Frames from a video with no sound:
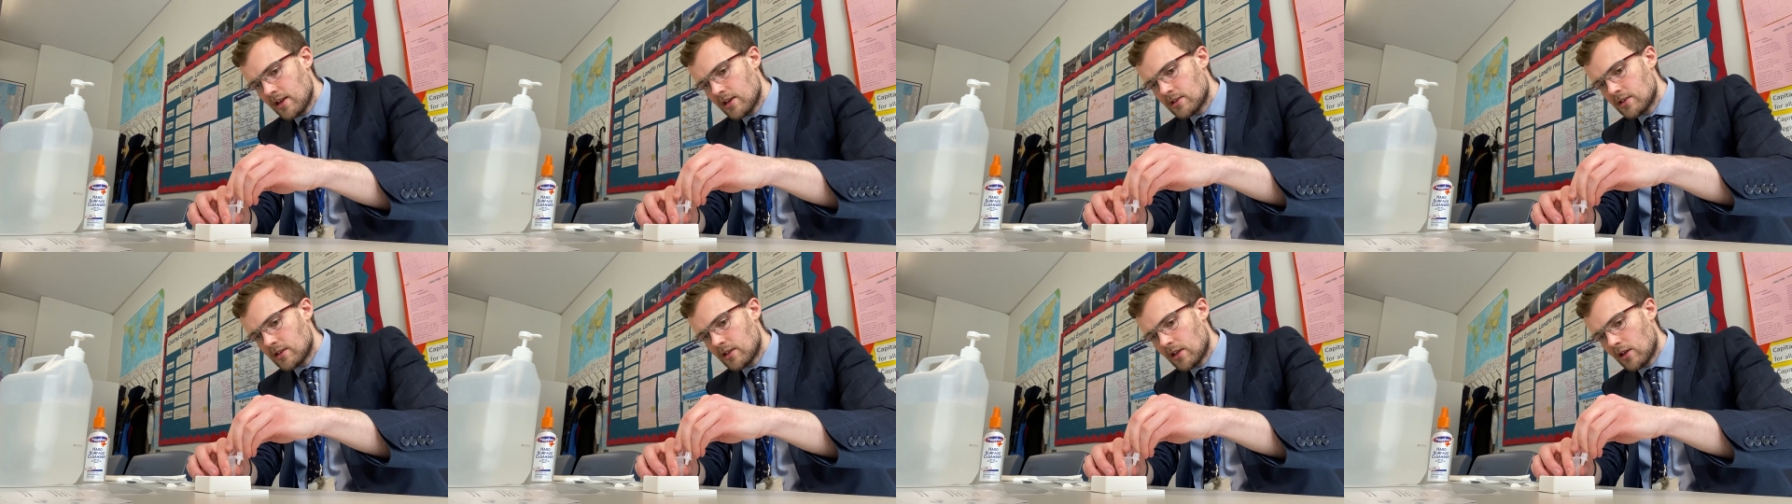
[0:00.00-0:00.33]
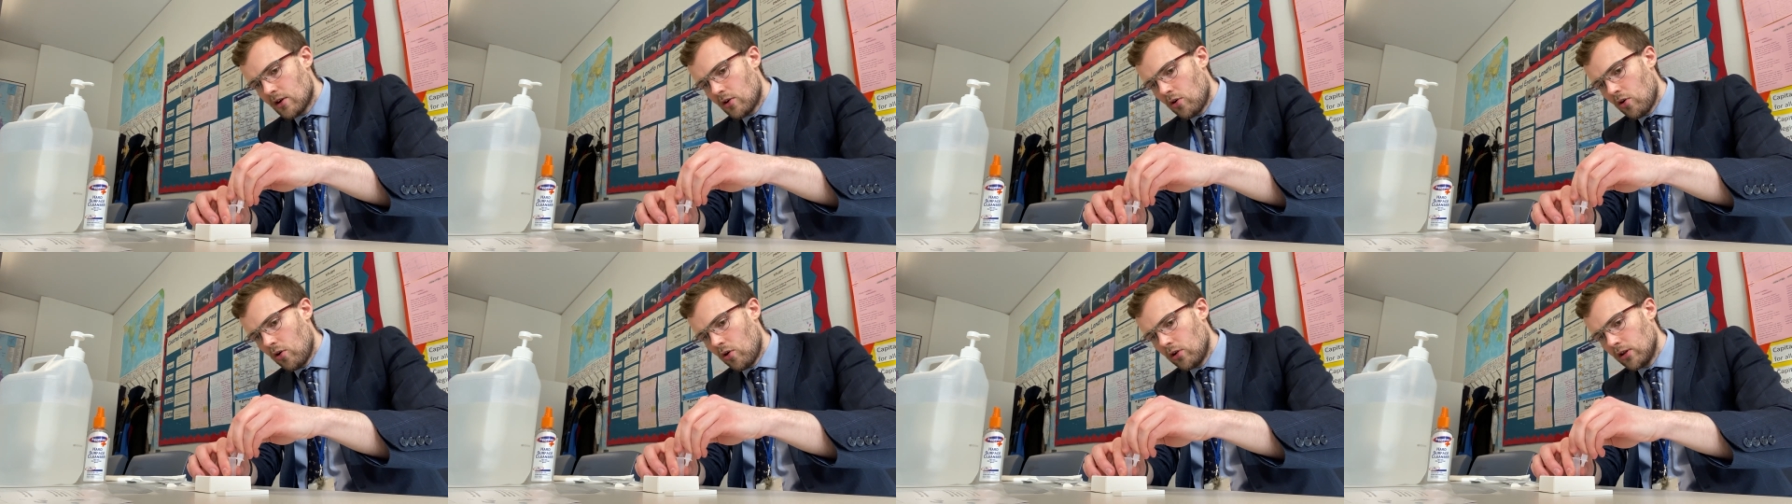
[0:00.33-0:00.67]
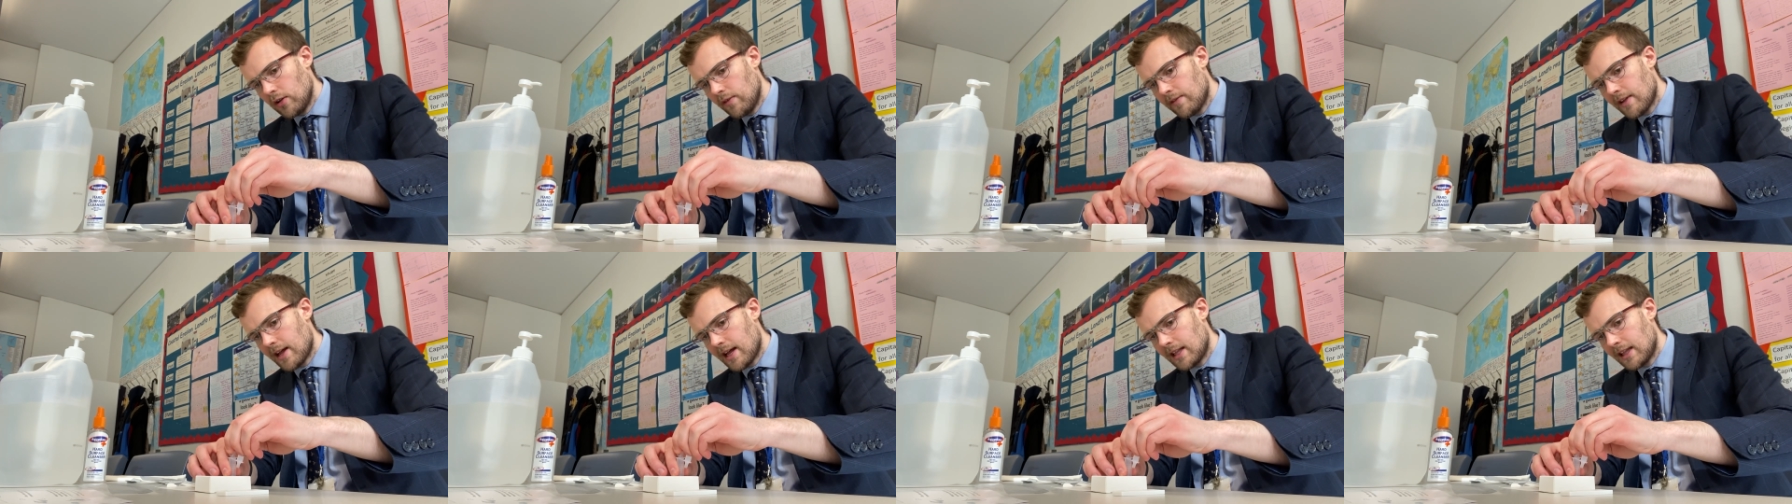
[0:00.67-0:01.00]
so that
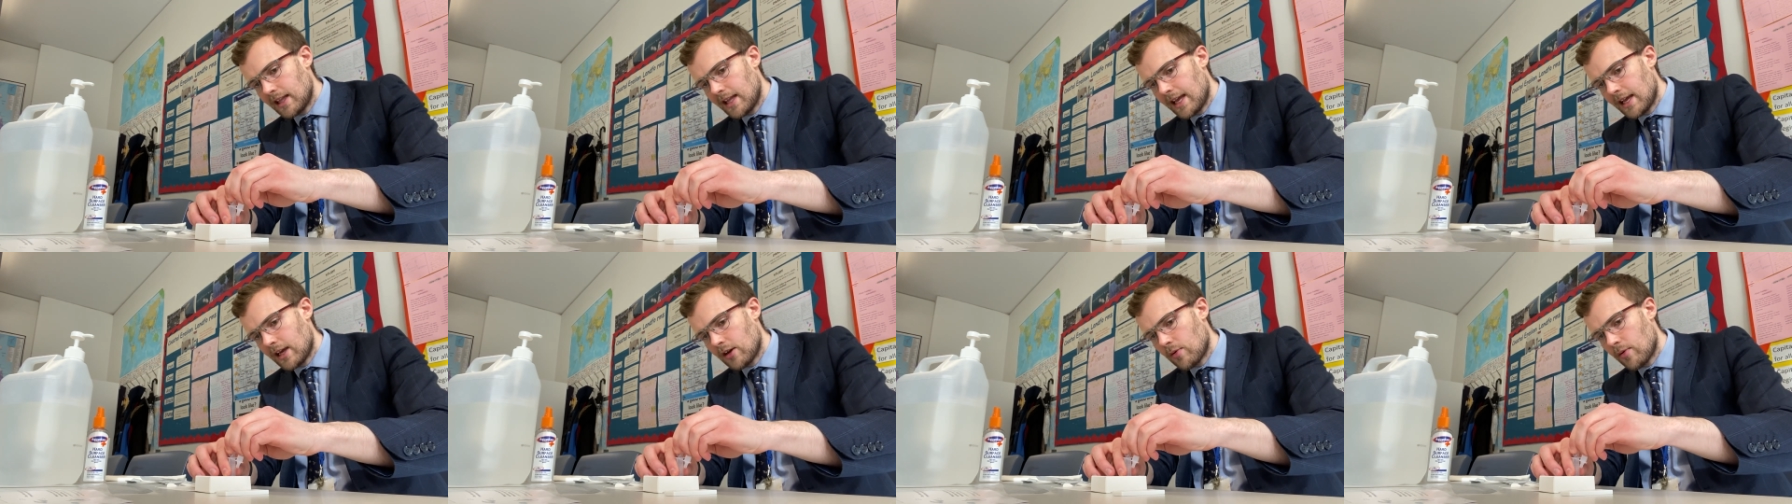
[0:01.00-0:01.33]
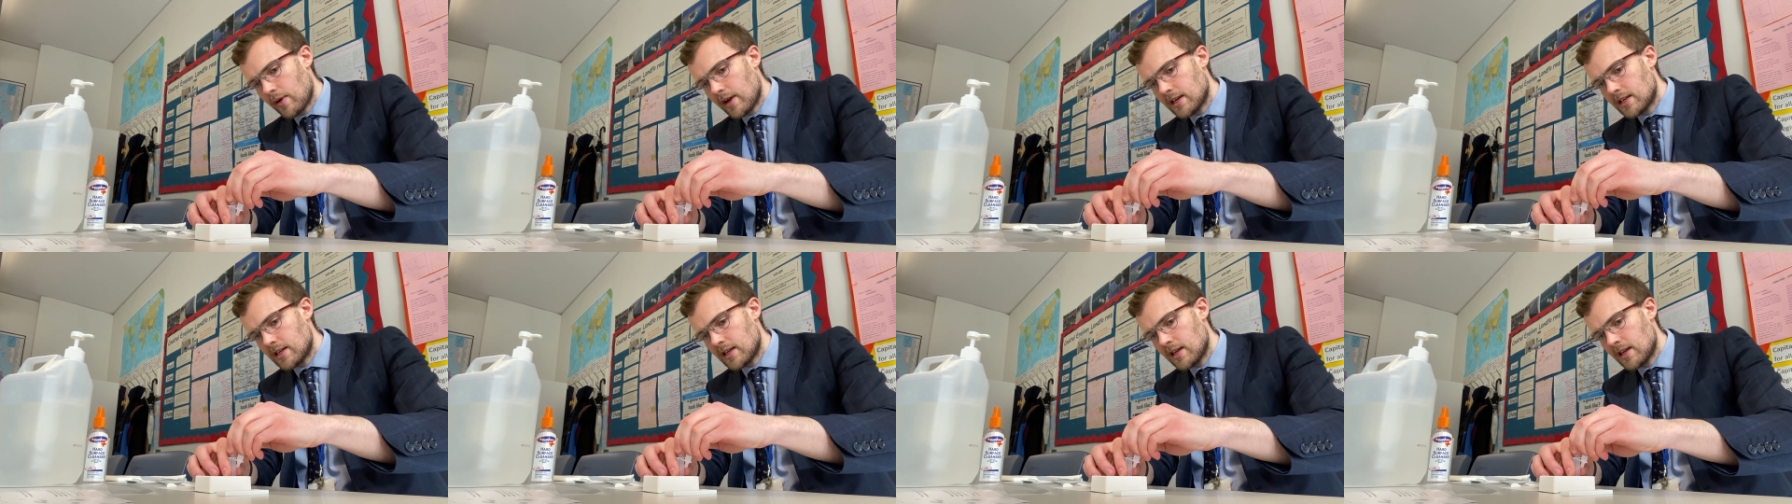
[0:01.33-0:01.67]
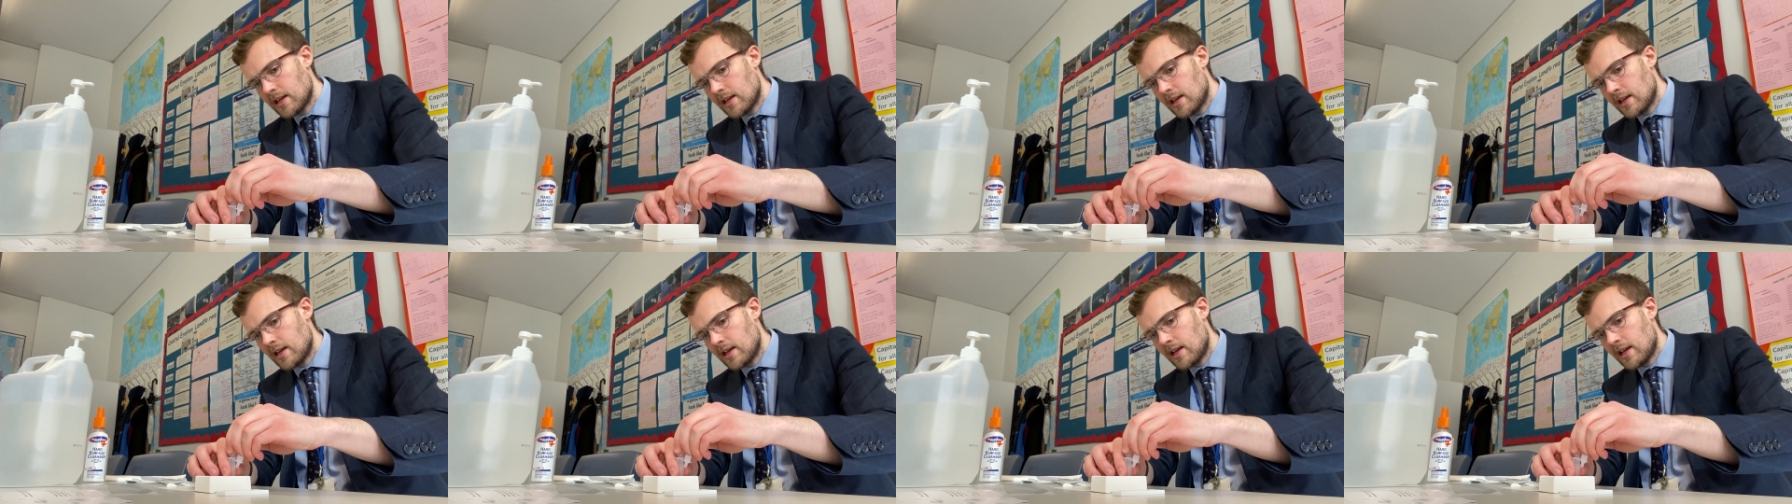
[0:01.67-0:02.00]
all of that liquid
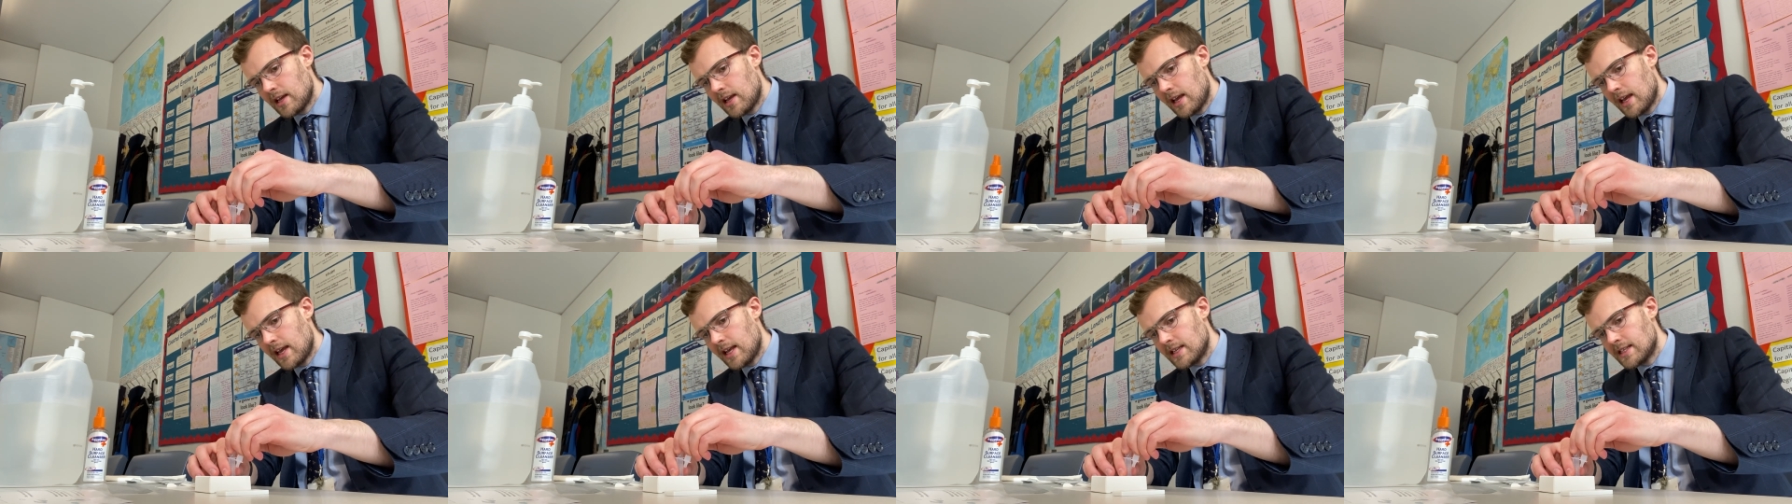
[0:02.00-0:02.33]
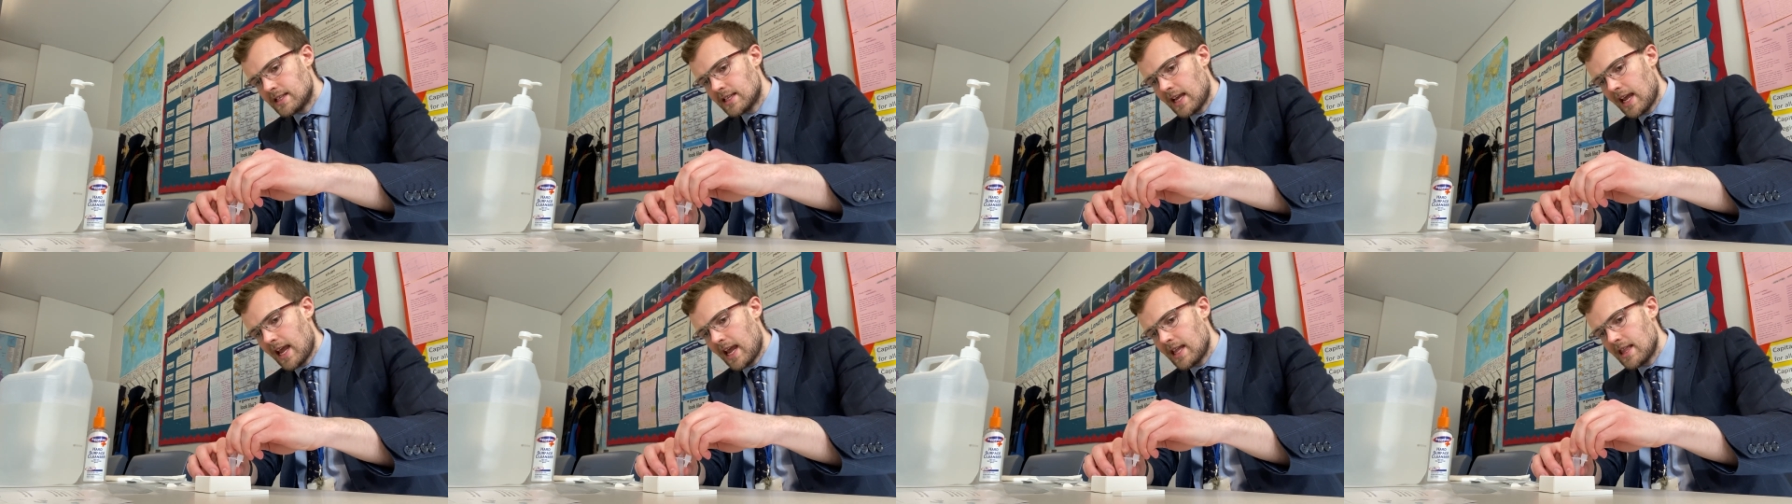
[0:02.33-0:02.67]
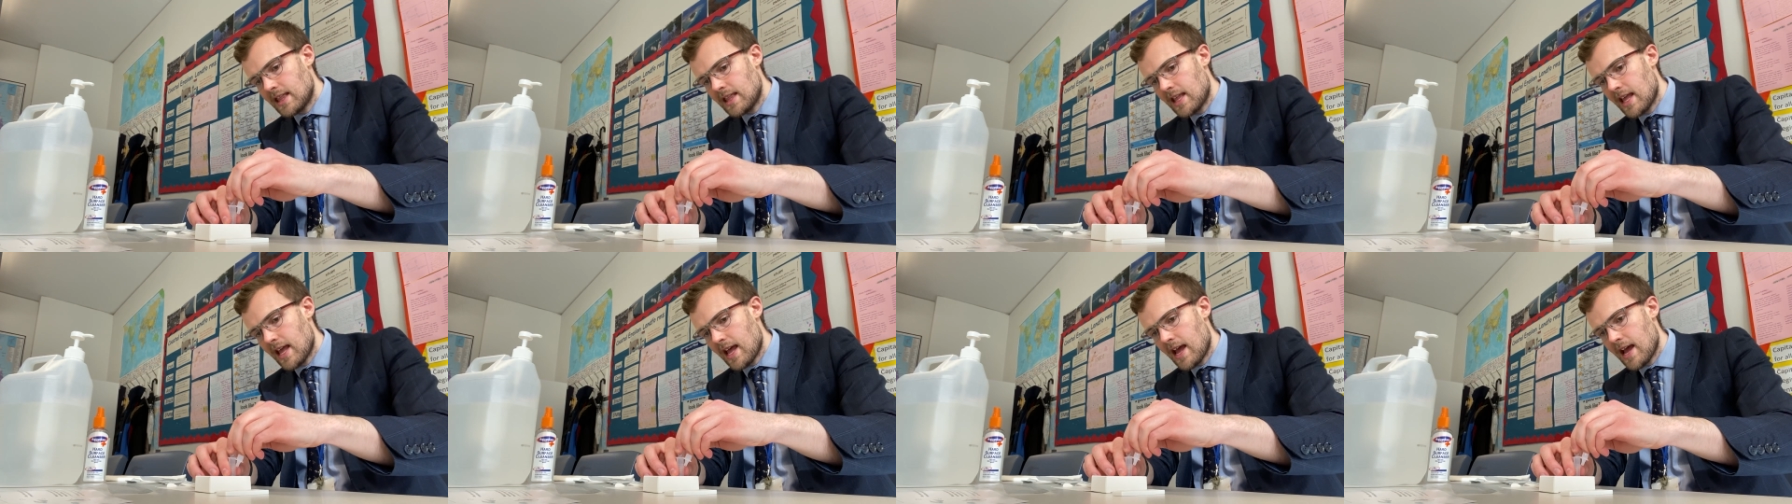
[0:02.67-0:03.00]
is
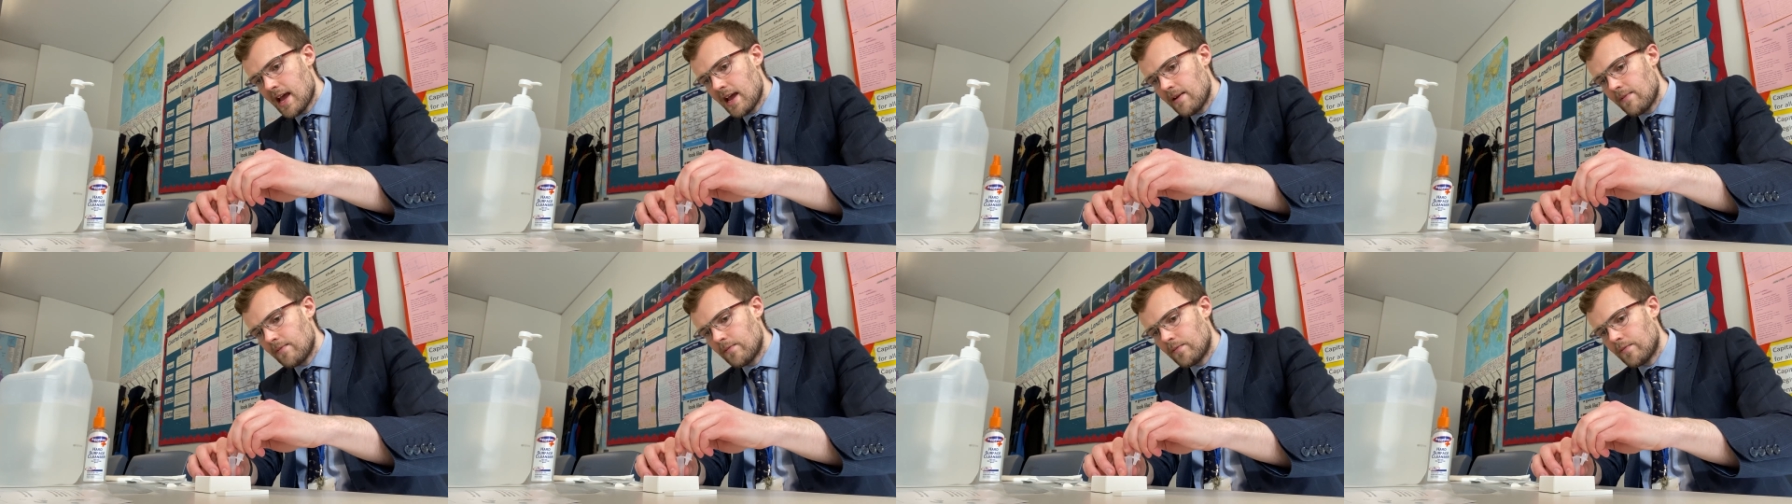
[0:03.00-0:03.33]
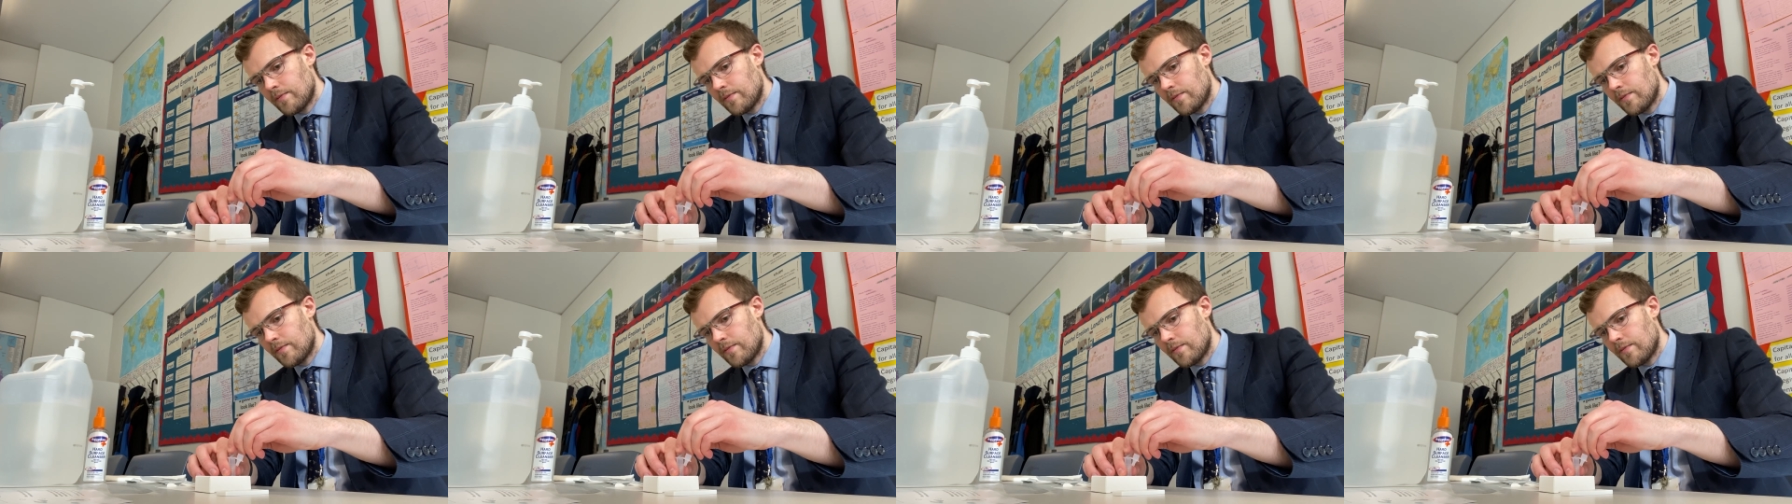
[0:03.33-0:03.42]
in there.